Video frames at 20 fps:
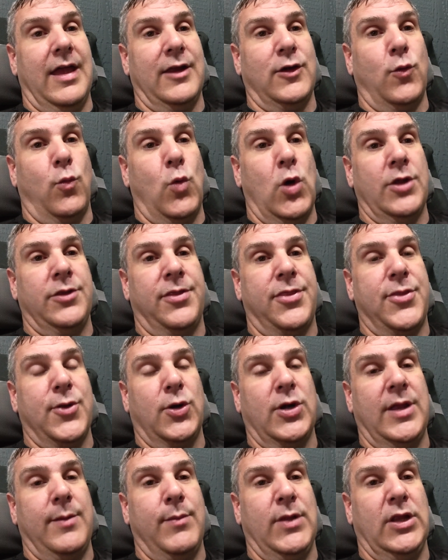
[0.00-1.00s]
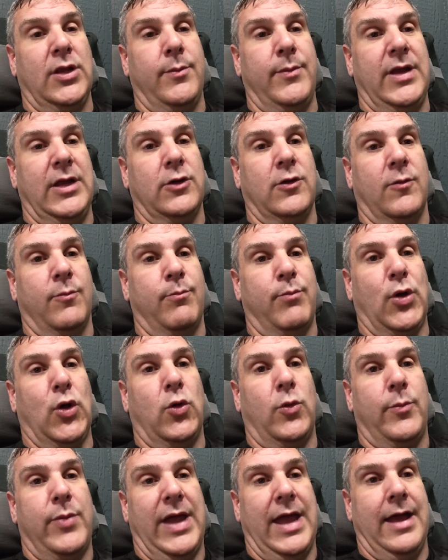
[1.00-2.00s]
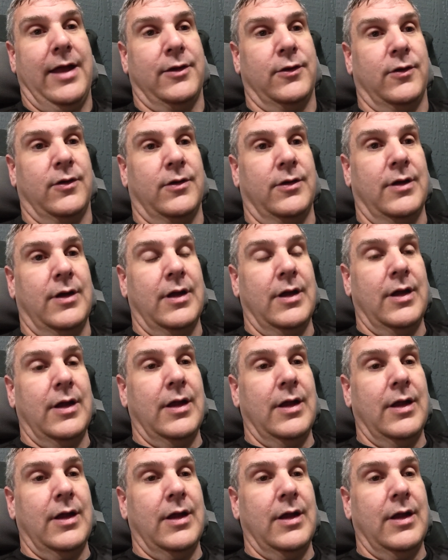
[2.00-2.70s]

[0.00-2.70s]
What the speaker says: in a 130 millimeter bolt pattern